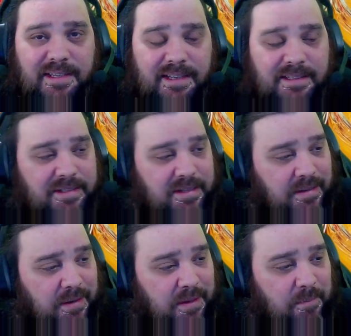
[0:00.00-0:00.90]
I'll let you
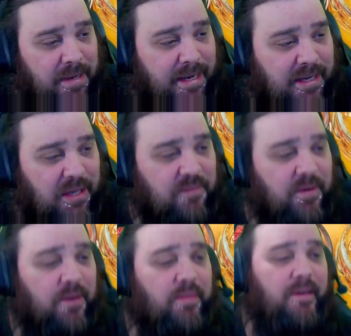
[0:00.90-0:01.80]
in on the back end of
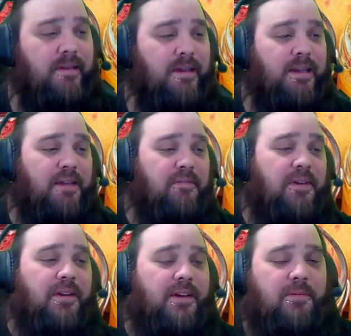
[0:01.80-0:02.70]
our thinking.
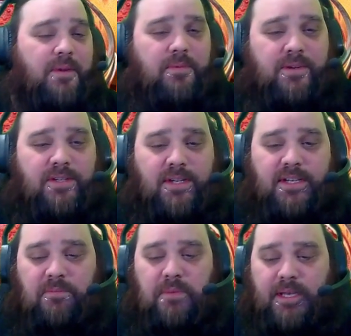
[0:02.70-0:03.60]
Even we were
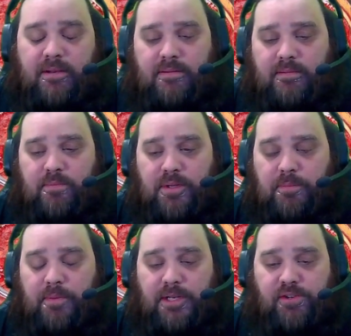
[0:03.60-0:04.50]
talking about putting a
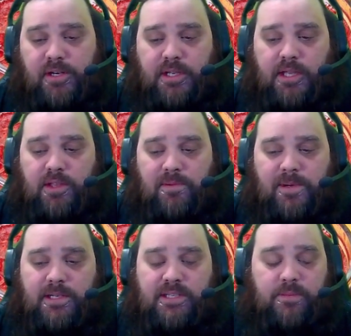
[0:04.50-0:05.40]
Patreon together
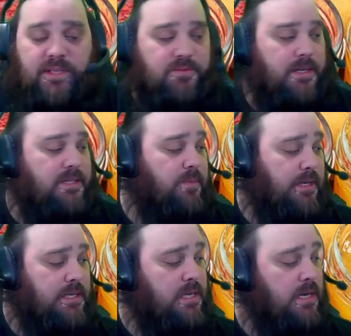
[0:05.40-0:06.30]
where some of these
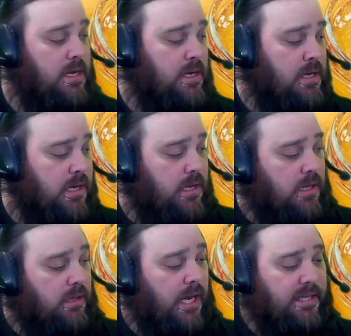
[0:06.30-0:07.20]
recipes,
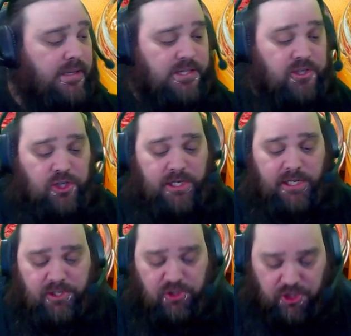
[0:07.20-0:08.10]
like this
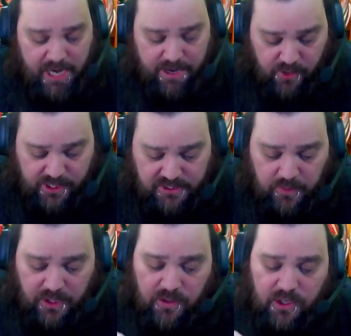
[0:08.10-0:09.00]
cheese jam
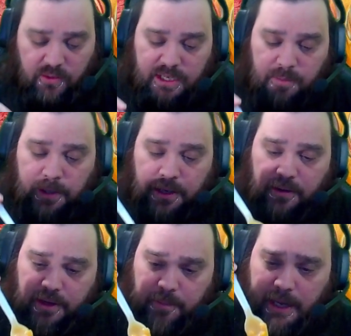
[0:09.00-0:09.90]
recipe, would only appear
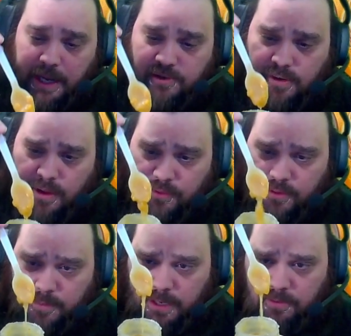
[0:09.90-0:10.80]
on the Patreon through
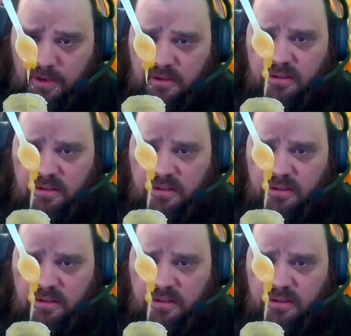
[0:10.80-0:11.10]
a paywall.